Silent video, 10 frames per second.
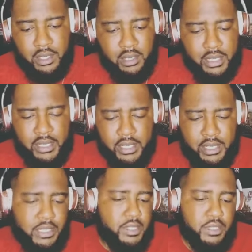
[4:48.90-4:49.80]
You know, they
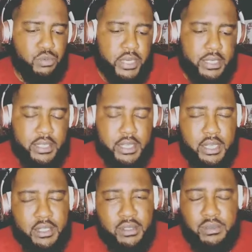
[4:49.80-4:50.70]
and they just wanted to
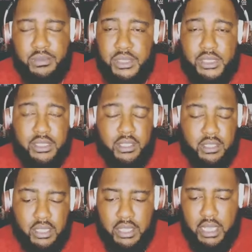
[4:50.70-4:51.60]
kill him just
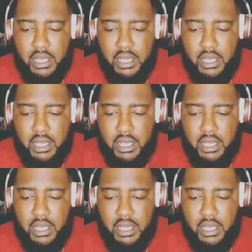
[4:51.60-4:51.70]
to